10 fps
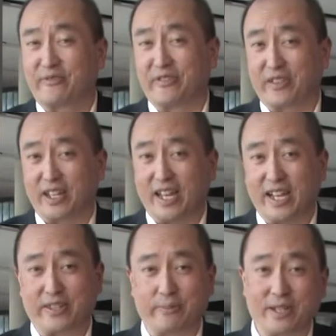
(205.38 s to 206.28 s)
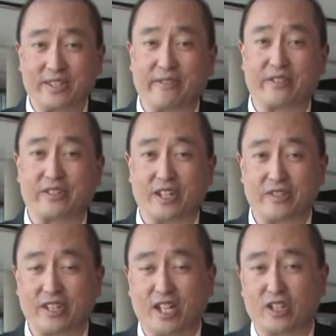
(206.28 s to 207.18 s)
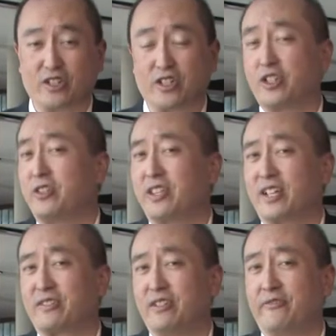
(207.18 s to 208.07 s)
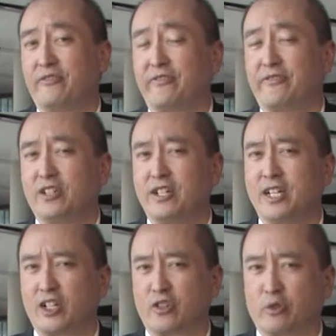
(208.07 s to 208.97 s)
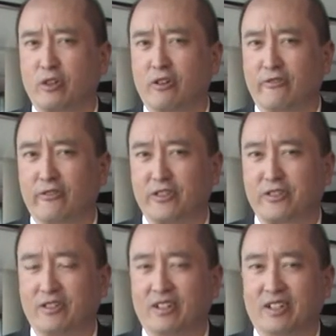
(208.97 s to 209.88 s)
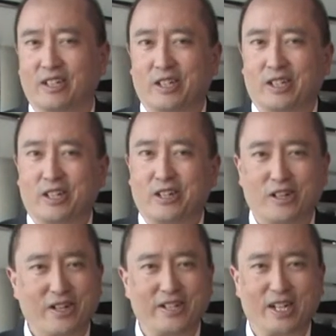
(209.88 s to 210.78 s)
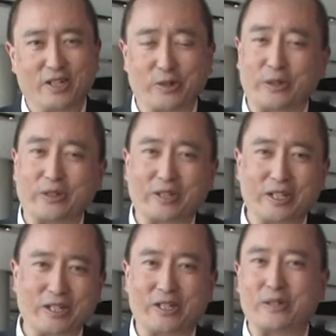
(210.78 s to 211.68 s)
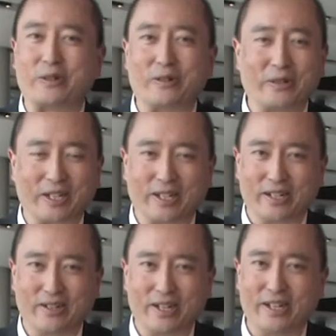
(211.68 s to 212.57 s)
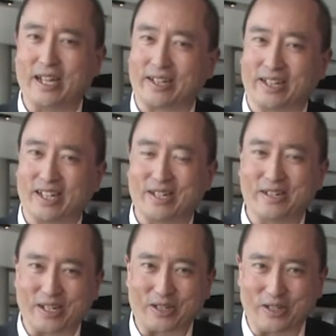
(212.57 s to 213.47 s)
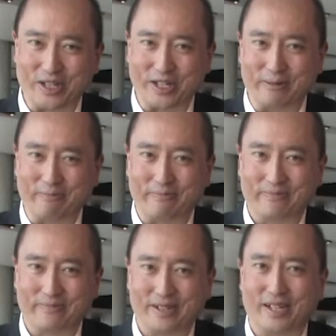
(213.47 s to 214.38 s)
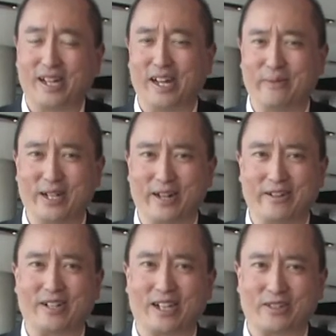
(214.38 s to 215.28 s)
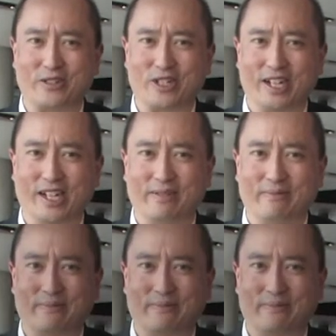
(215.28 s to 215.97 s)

it for the SMSF Association 2015 National Conference. No doubt you're all looking to do it all again in Adelaide next year. I'm Darren Tyson Chan.